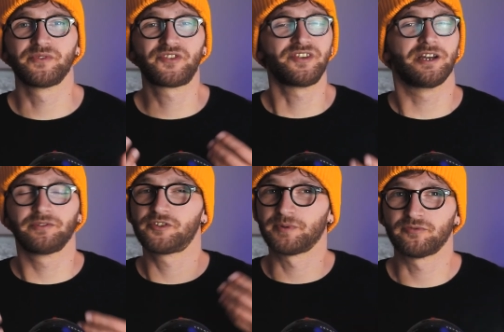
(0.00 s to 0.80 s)
see how
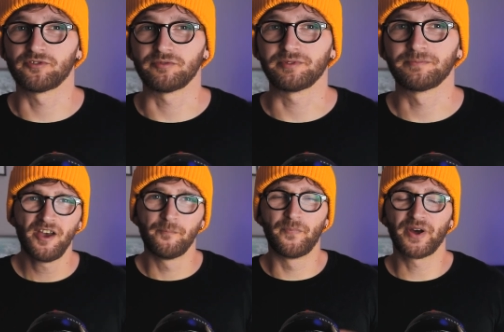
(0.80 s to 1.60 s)
this performs.
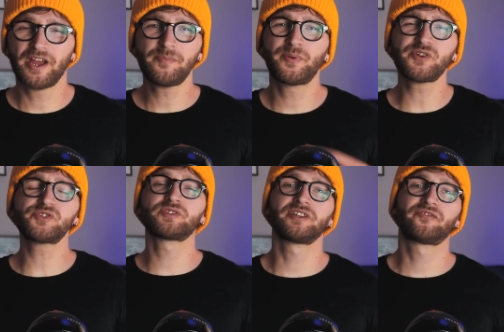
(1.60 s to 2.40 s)
But I
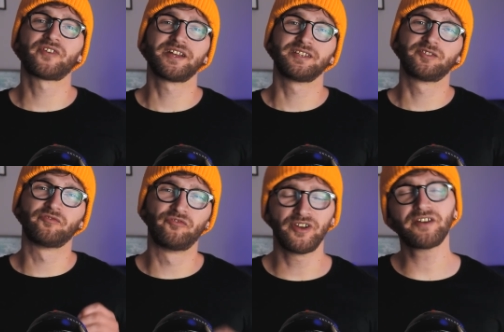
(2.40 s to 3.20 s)
personally find it
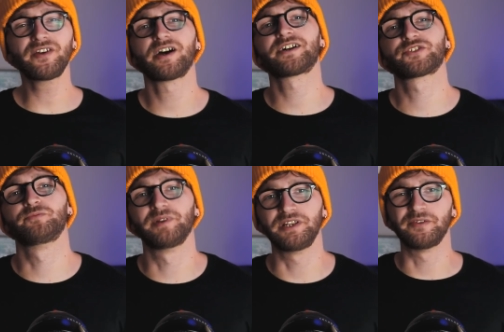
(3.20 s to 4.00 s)
very hard to
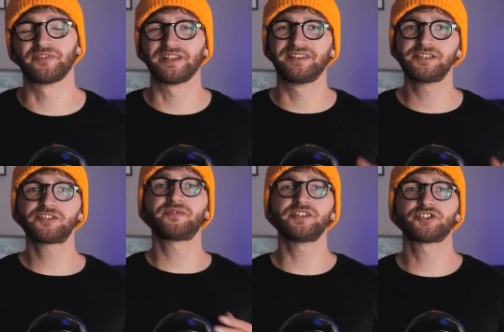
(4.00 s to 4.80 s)
believe that
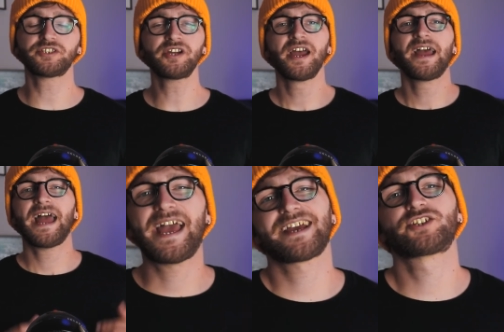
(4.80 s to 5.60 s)
this feature
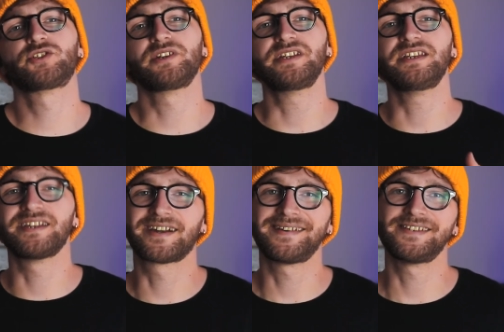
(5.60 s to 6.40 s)
actually
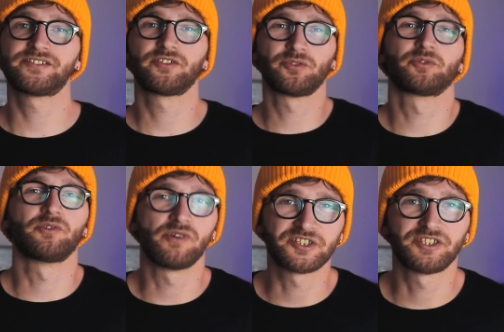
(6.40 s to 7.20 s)
increased
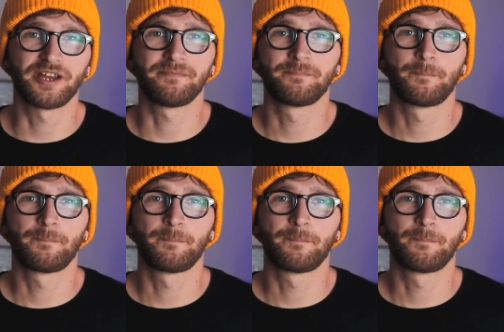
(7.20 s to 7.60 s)
total watch time.